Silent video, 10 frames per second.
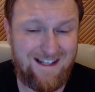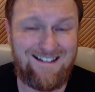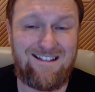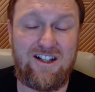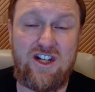and
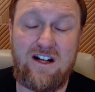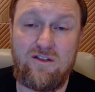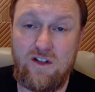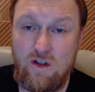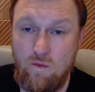then the channel
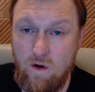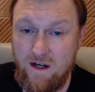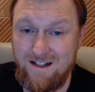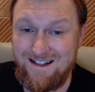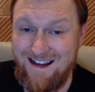that you want
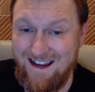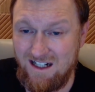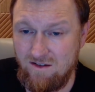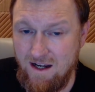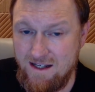it to
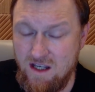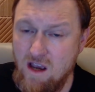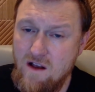analyze.